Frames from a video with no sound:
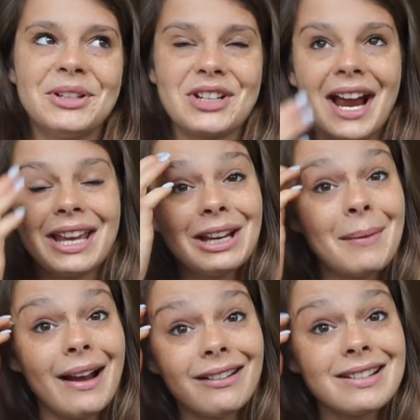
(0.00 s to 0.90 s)
Tracking
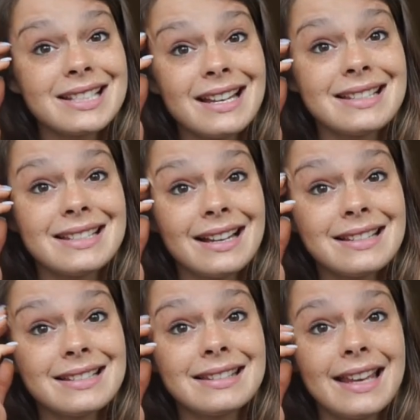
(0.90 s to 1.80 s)
your macros
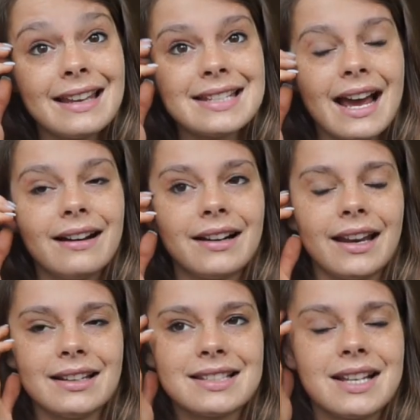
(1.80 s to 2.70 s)
does get
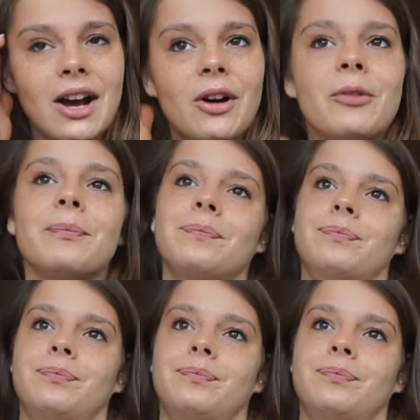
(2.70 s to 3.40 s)
tiring. So,